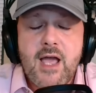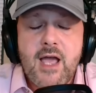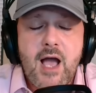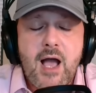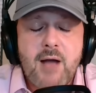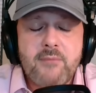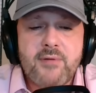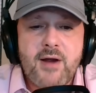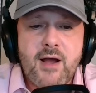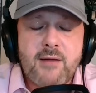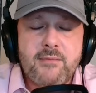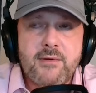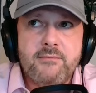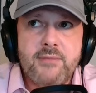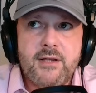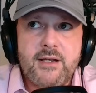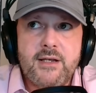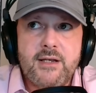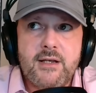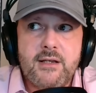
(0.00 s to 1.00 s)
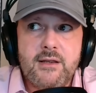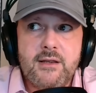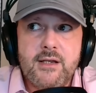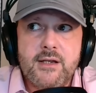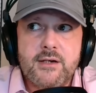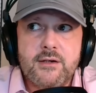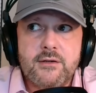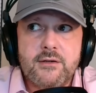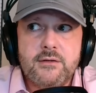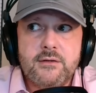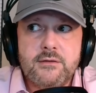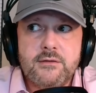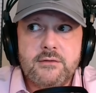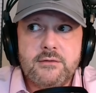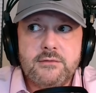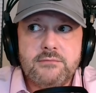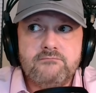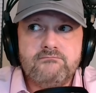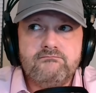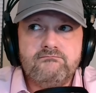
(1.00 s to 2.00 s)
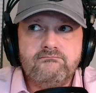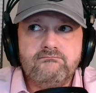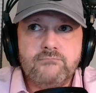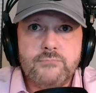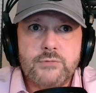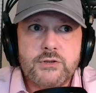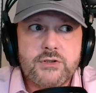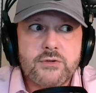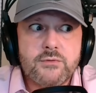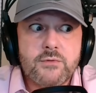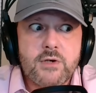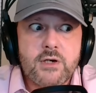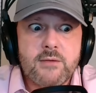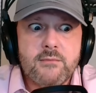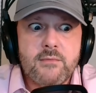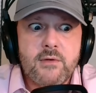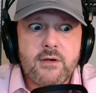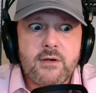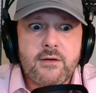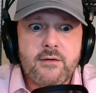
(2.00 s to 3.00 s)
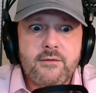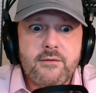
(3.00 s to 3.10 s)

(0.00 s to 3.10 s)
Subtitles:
I'm probably a little, overhyped.